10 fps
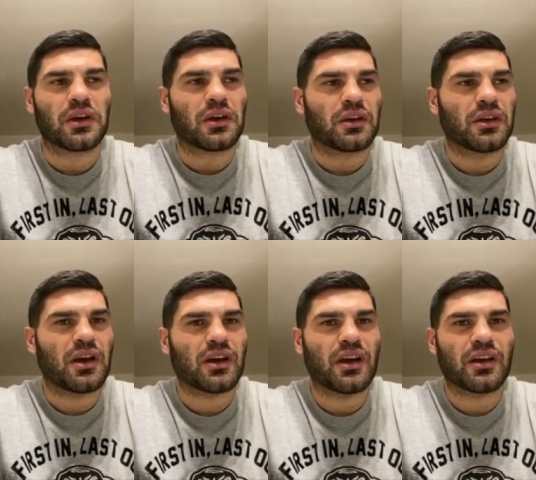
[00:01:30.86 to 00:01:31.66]

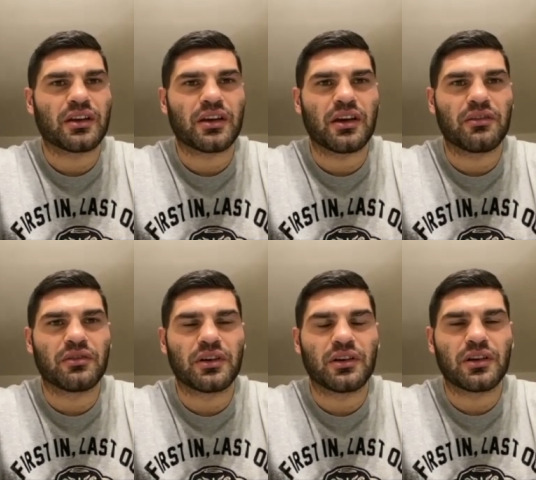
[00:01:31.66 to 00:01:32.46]
Yeah, I have
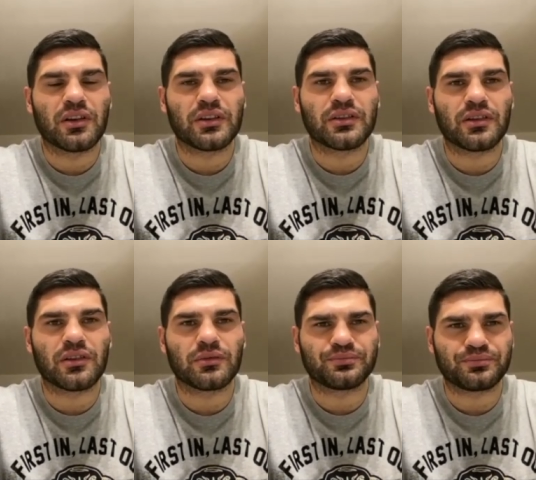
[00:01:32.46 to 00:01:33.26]
a
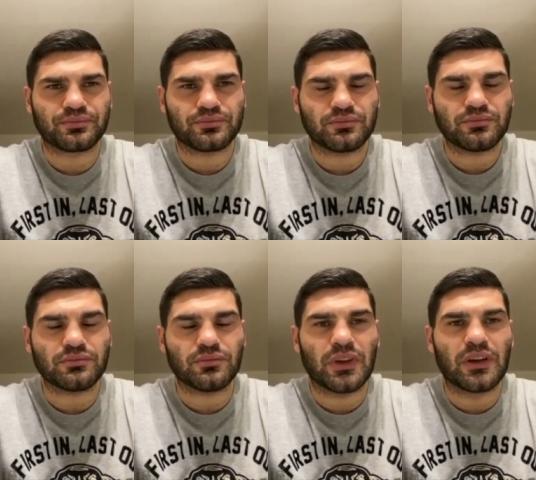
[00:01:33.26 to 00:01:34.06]
little
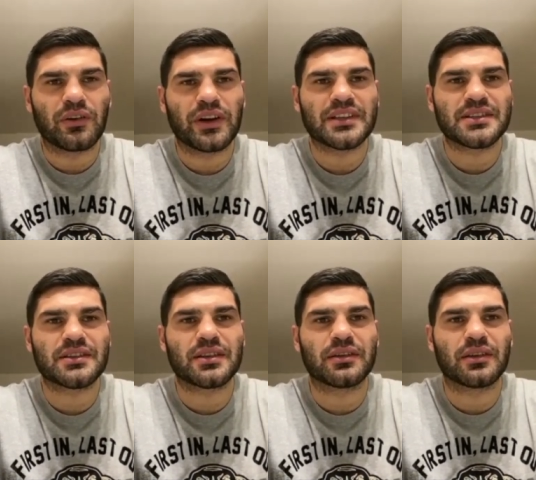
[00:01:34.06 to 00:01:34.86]

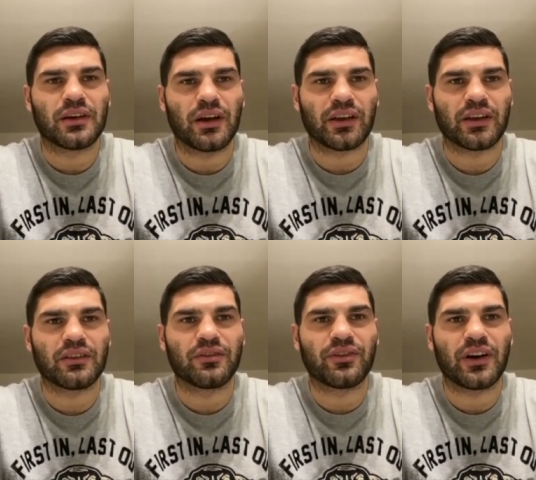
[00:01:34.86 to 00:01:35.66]
rest. I
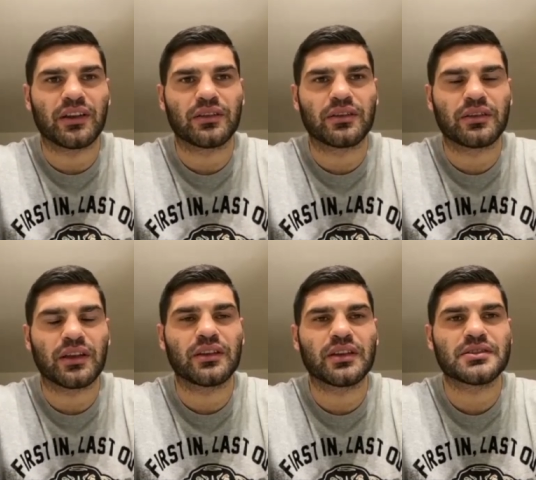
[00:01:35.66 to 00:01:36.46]
had fight
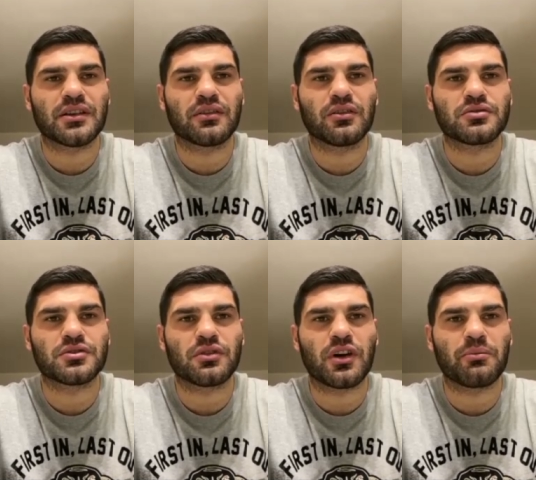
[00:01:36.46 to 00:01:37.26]
ten days ago,
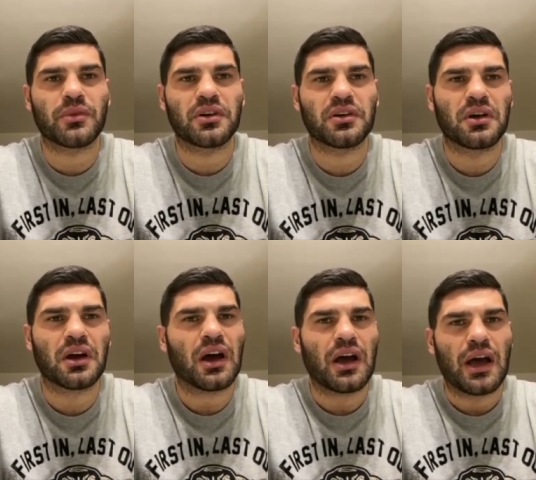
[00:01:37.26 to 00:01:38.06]
so I'm. Uh,
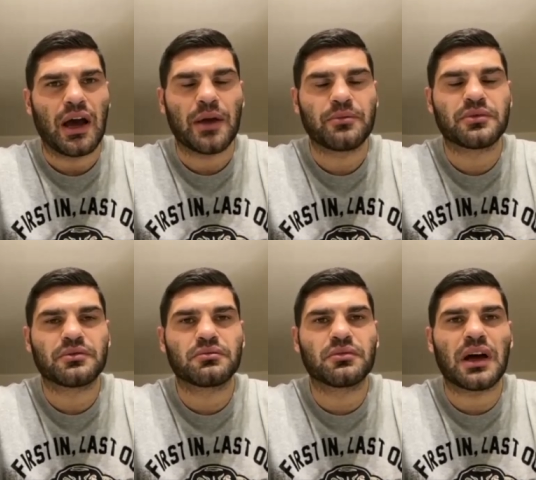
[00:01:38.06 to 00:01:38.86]
I'm
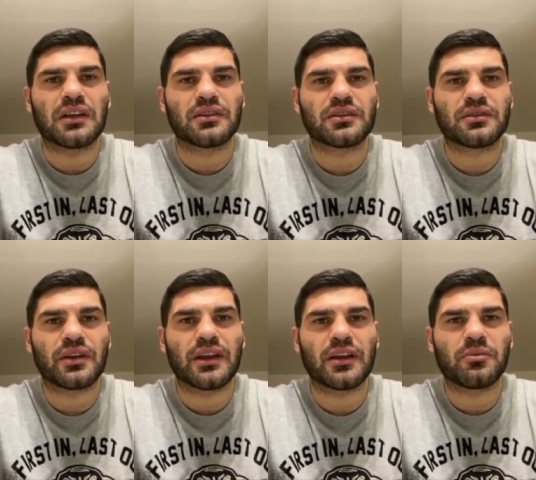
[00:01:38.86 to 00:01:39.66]
at
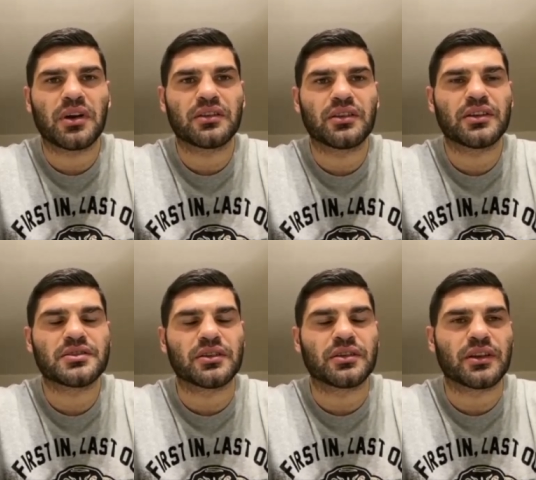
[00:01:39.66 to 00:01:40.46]
training, but
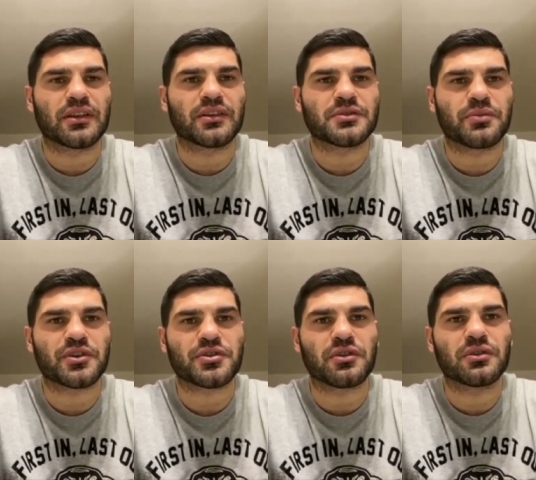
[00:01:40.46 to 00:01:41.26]
easy, nothing special.